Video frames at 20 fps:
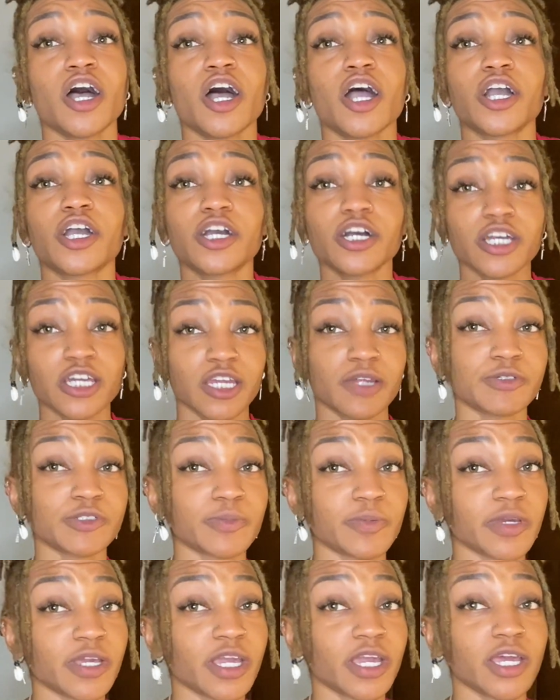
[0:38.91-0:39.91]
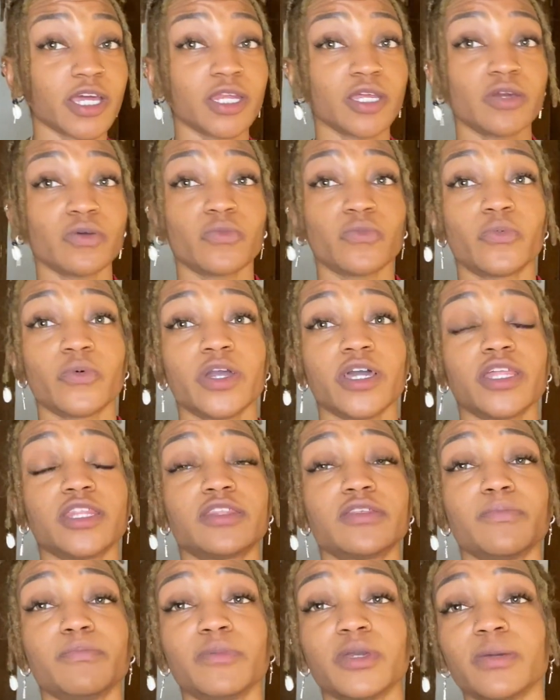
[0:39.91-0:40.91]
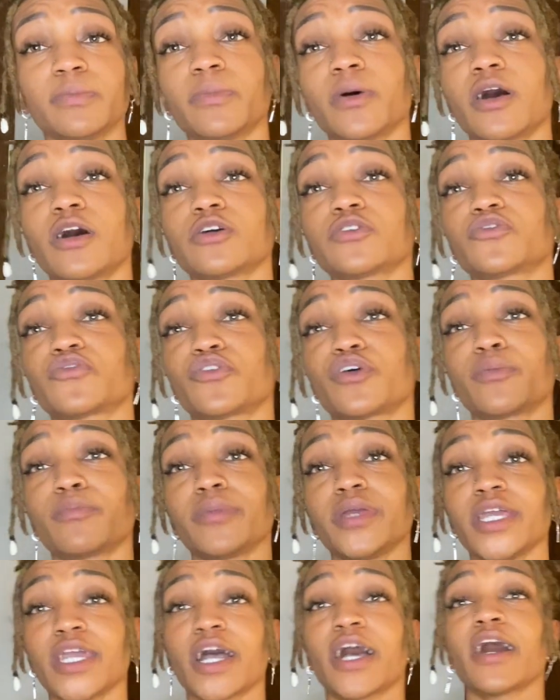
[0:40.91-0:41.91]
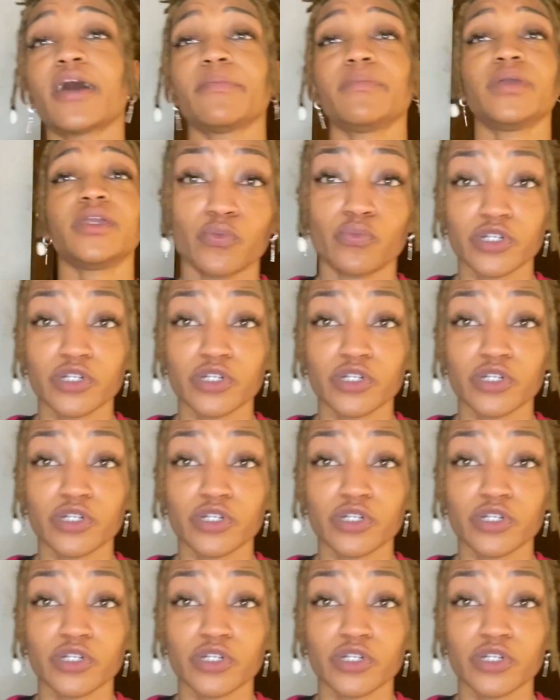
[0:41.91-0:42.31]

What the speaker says: cooking up spaghetti with meatballs from Beyond Meat,